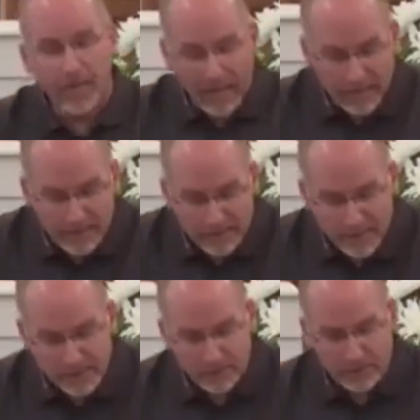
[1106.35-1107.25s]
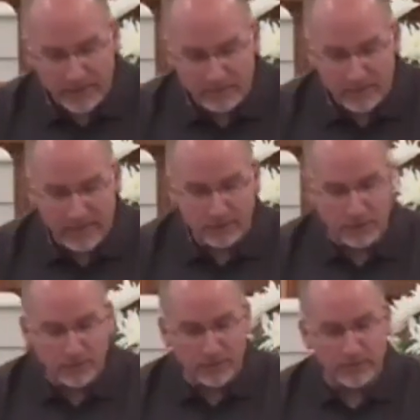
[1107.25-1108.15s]
And Ezekiel gives that
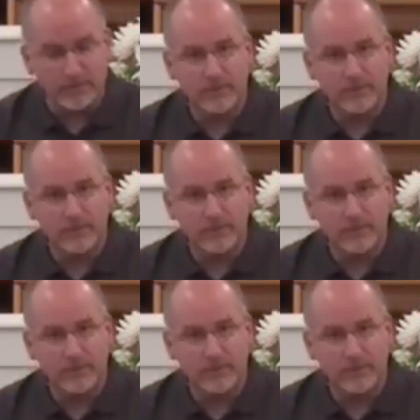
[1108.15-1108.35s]
to us.